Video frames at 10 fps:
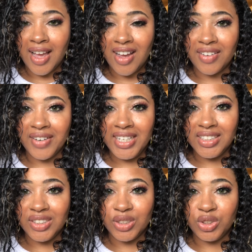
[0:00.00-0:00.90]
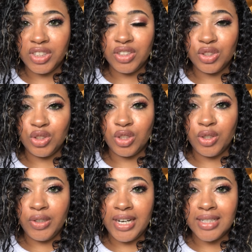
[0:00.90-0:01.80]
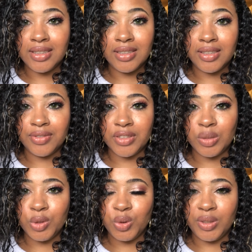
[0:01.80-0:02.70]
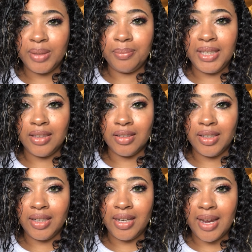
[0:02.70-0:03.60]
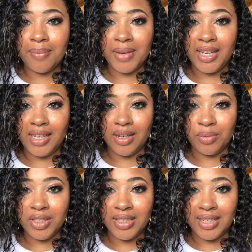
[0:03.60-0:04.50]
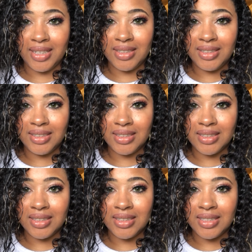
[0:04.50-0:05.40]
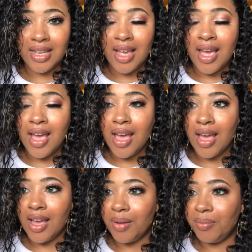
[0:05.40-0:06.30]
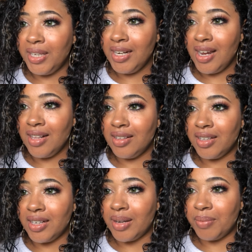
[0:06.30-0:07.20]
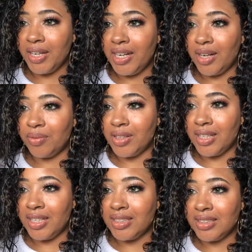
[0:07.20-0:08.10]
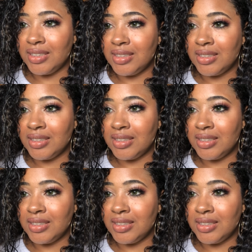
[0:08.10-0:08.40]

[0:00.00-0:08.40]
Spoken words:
All right, so just to show you guys the difference between me looking at my camera lens and me not looking at my camera lens.